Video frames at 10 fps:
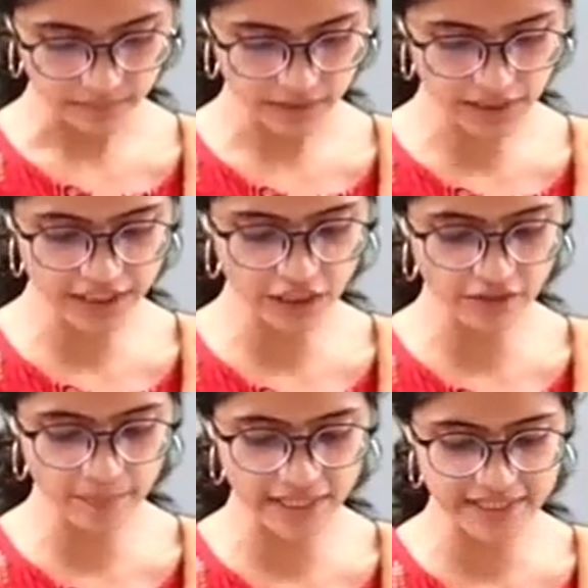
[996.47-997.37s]
The skin of
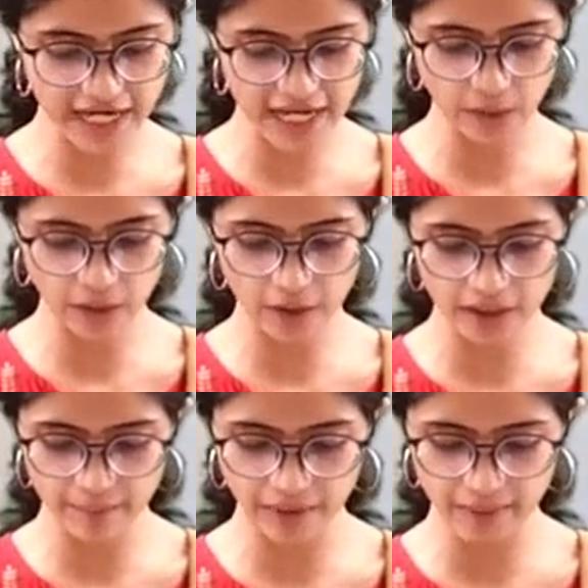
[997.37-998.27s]
the breast, areola or
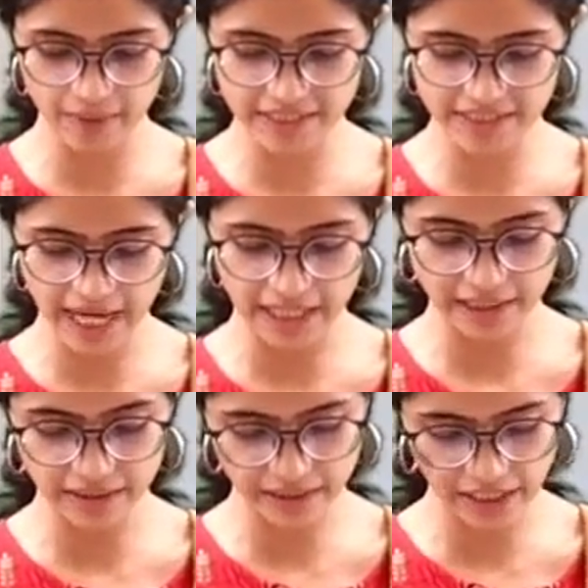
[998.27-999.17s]
nipple may be
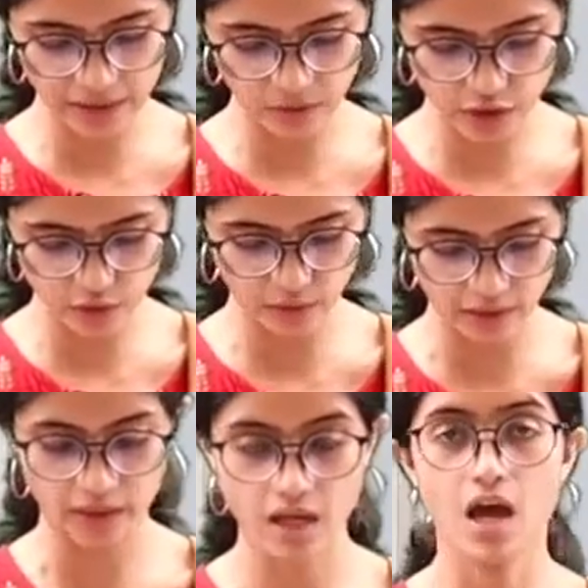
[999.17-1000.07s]
scaly, red or swollen.